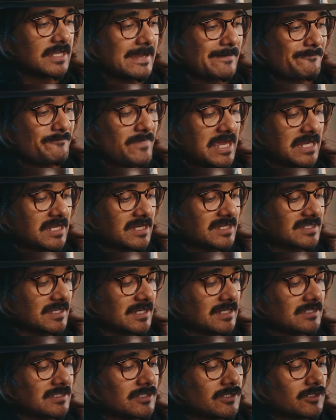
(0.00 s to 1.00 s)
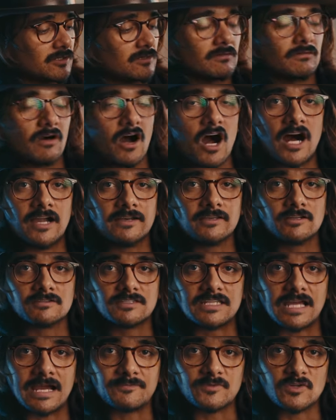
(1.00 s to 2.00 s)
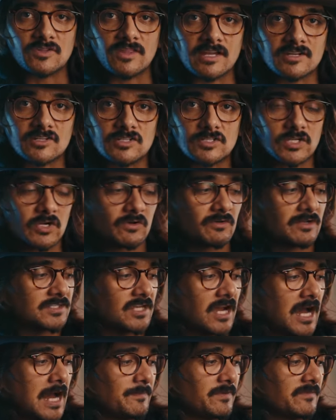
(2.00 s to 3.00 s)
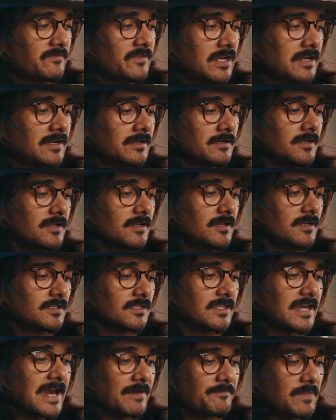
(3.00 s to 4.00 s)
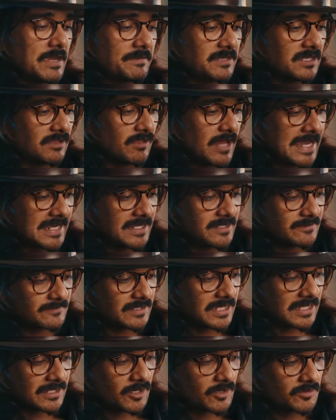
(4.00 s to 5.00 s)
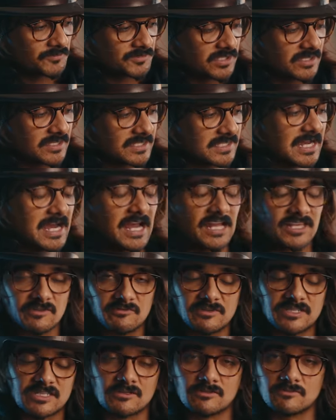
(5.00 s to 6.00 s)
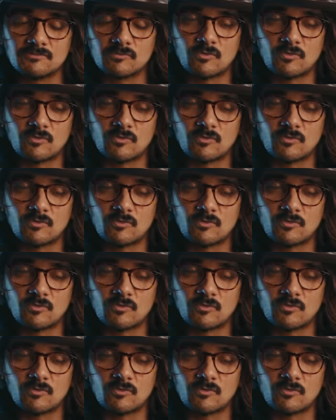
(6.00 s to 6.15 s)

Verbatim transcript: like make us a little audio adapter that could just go on top of there, that maybe like it goes to the side. So we still